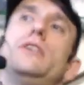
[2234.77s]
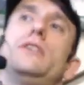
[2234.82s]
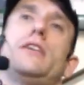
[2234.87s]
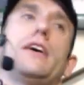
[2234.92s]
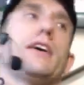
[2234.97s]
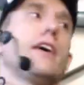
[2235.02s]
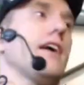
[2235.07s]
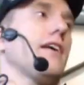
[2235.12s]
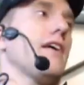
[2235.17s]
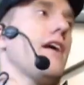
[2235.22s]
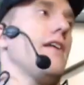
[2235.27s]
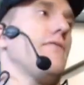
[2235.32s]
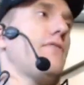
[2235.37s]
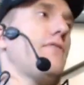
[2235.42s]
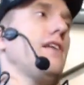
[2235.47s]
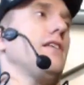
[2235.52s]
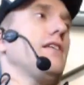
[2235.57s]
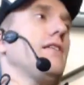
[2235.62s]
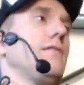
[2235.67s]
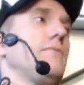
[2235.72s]
and like I, I yeah.
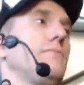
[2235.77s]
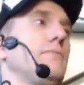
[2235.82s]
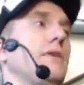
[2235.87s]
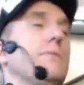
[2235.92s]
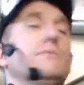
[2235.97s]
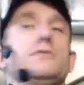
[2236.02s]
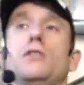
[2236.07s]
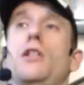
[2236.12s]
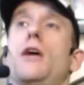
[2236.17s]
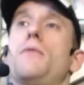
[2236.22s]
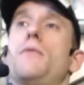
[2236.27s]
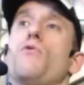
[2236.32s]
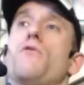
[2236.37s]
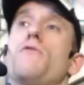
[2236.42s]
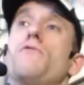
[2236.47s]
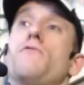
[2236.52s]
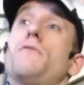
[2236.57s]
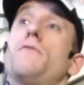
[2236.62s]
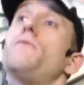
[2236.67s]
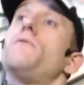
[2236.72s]
find it becomes a lot uh, more
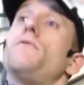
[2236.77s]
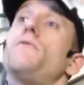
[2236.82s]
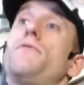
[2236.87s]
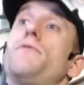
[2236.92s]
uh, yeah.